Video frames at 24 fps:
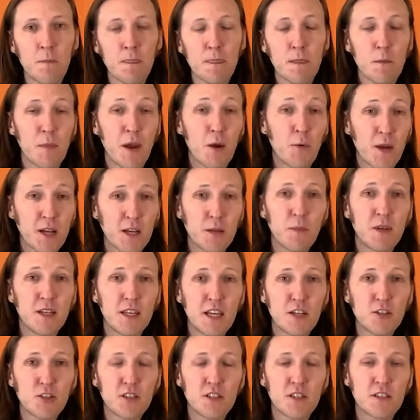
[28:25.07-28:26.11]
my
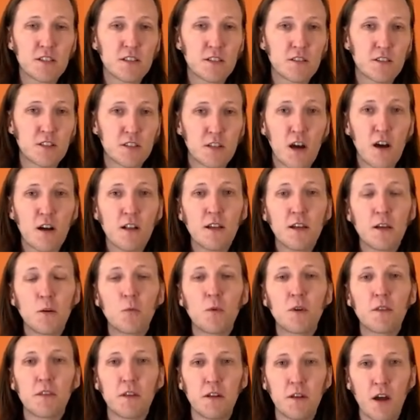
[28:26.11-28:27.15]
recommendation is install it
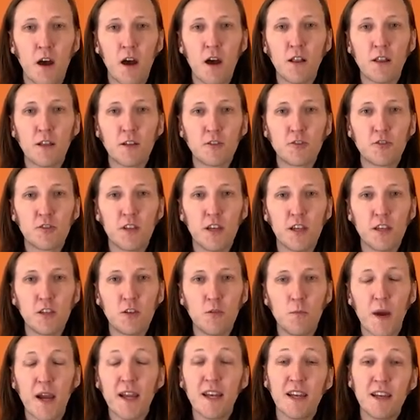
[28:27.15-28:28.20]
with the knowledge that
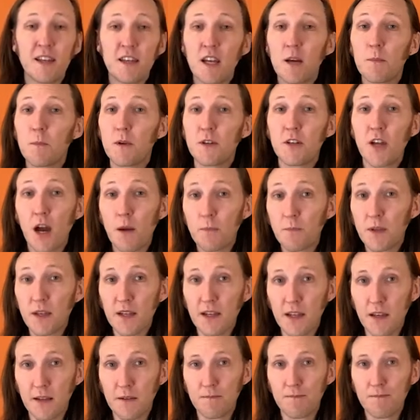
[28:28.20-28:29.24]
you might end up adopting
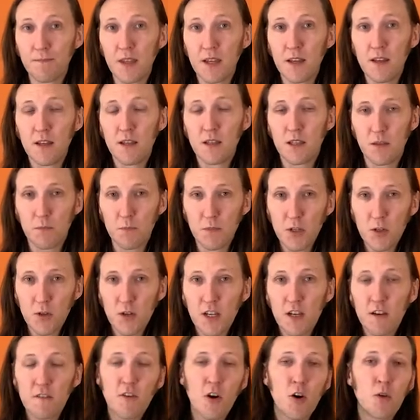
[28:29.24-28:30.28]
it. The
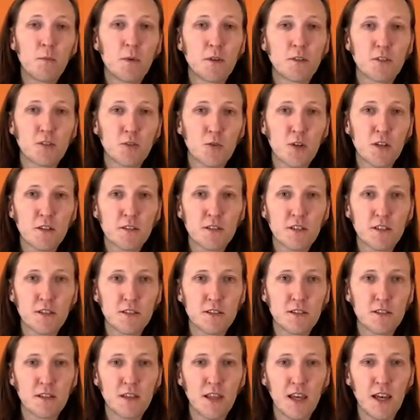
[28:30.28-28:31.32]
beauty of open source
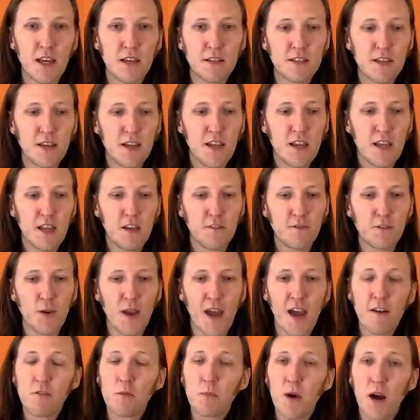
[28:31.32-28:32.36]
is that if you
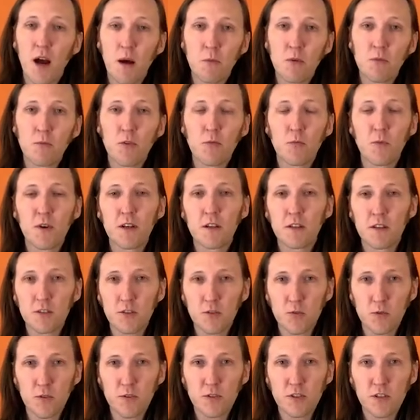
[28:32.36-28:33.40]
have a problem with one of the
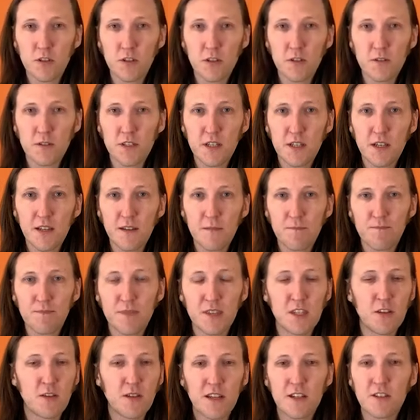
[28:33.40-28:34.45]
tools you're using,
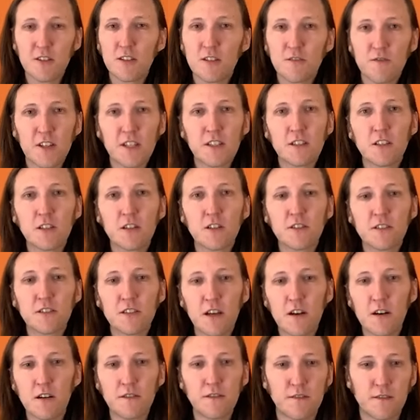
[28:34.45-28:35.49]
you can just fix it
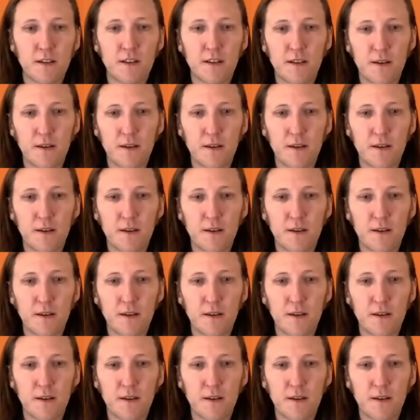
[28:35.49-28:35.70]
yourself.